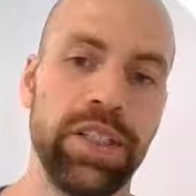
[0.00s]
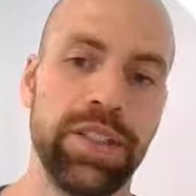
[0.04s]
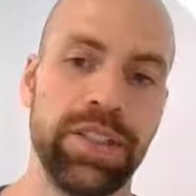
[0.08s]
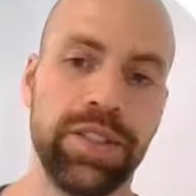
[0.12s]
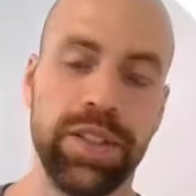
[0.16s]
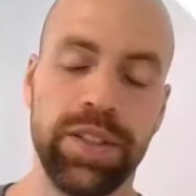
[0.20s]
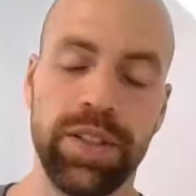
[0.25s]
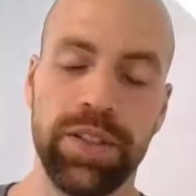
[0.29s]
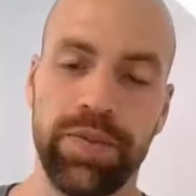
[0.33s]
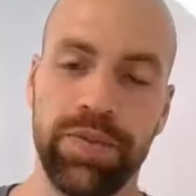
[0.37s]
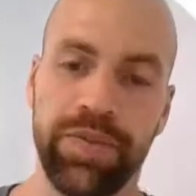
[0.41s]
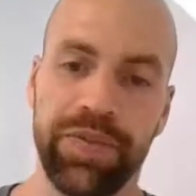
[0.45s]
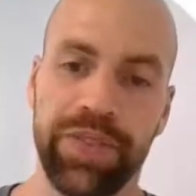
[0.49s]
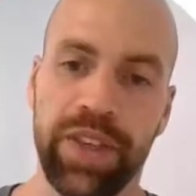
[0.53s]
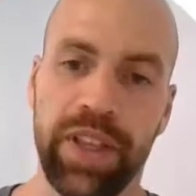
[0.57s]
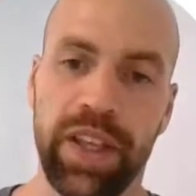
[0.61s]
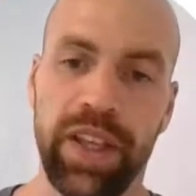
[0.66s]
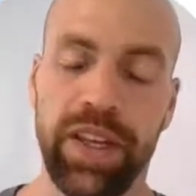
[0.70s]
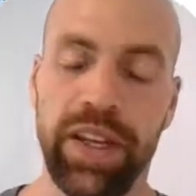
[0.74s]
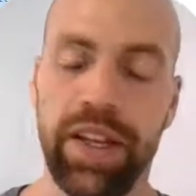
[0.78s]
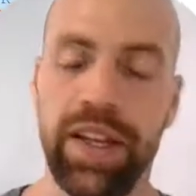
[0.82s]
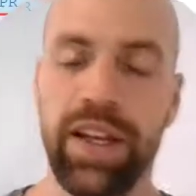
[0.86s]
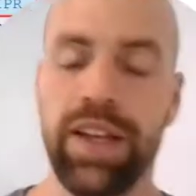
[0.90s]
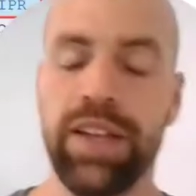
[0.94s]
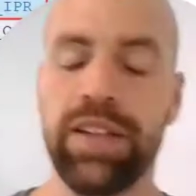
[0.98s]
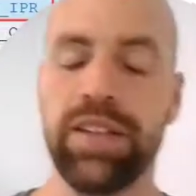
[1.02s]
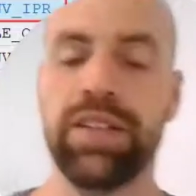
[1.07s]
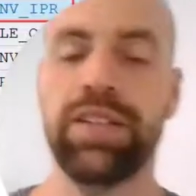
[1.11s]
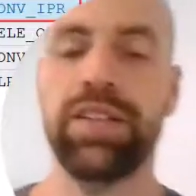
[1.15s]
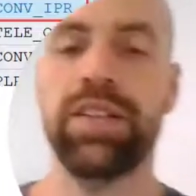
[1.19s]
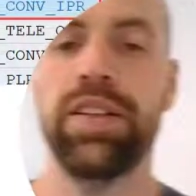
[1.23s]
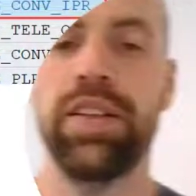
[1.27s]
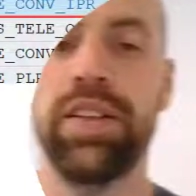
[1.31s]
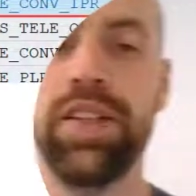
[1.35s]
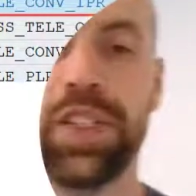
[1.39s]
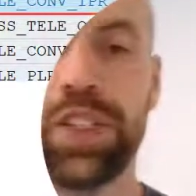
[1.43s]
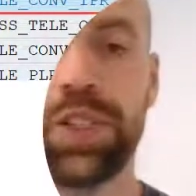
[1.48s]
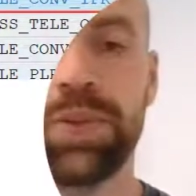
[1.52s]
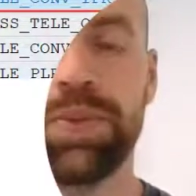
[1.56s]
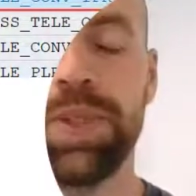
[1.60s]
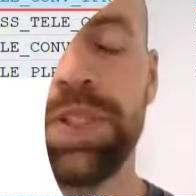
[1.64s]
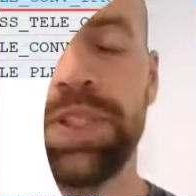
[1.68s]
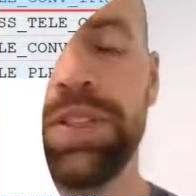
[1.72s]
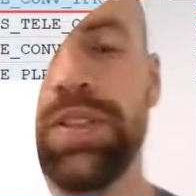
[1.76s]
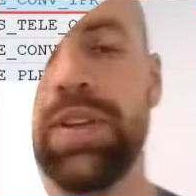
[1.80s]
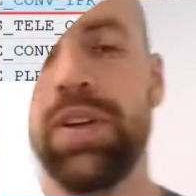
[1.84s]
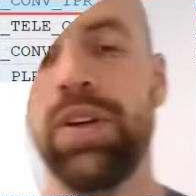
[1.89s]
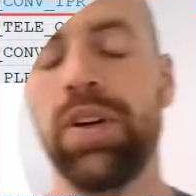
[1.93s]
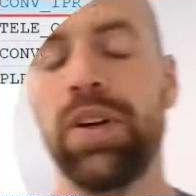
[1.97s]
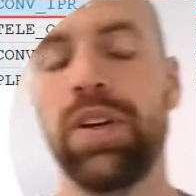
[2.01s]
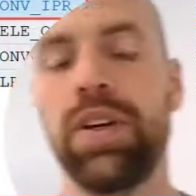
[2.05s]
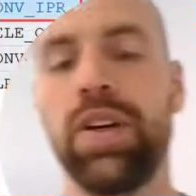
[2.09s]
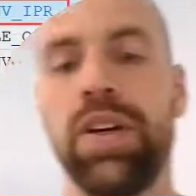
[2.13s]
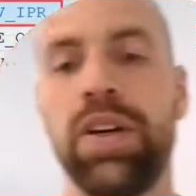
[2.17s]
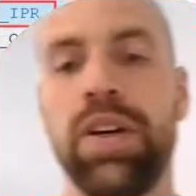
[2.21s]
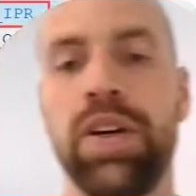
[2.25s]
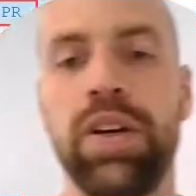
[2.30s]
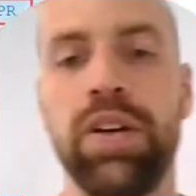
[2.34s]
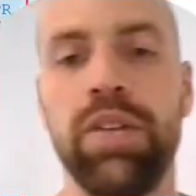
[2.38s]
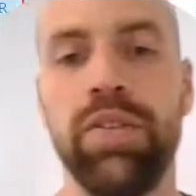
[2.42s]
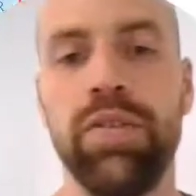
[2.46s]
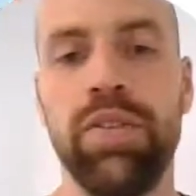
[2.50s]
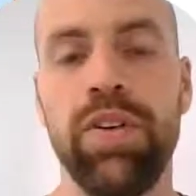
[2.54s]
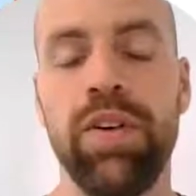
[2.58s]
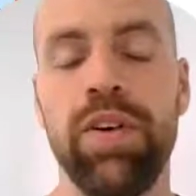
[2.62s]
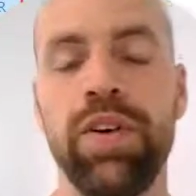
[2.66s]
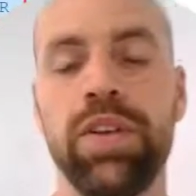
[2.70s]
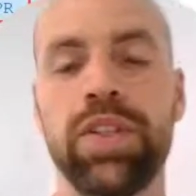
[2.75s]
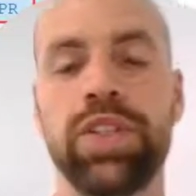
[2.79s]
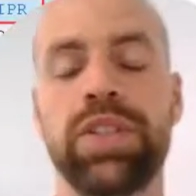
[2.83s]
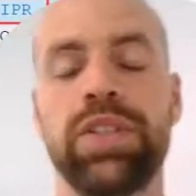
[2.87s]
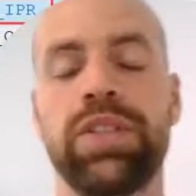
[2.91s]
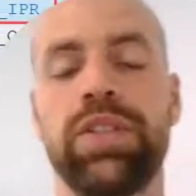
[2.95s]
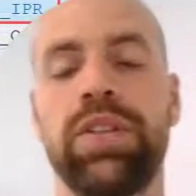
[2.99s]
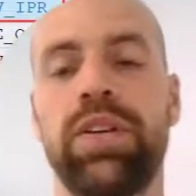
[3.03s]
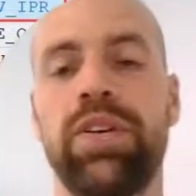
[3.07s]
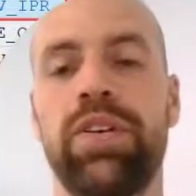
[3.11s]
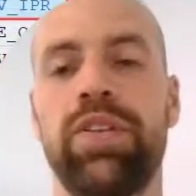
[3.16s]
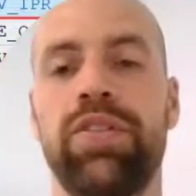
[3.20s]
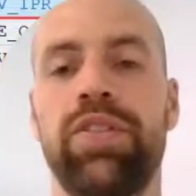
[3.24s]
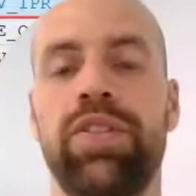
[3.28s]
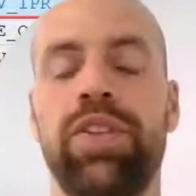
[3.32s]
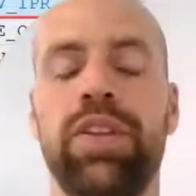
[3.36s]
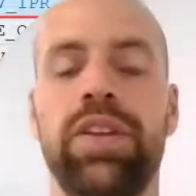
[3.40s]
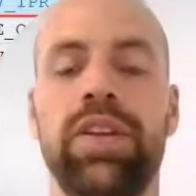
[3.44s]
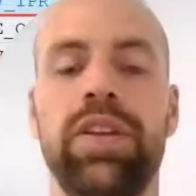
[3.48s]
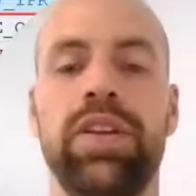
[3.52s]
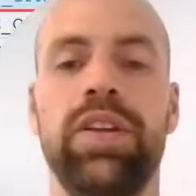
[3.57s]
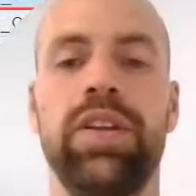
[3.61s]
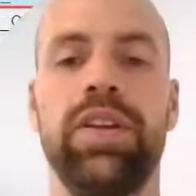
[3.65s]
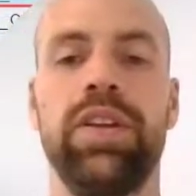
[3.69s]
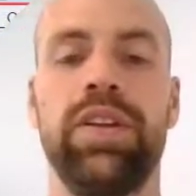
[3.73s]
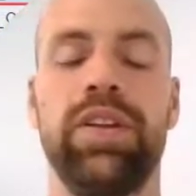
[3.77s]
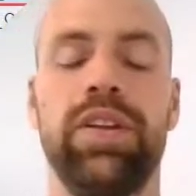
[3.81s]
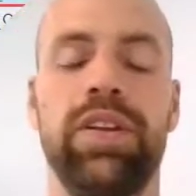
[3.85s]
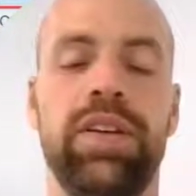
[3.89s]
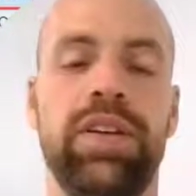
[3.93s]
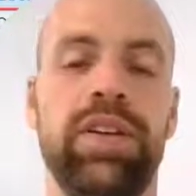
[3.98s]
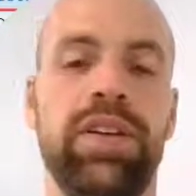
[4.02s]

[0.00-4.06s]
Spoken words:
the enhanced Swisslog version of the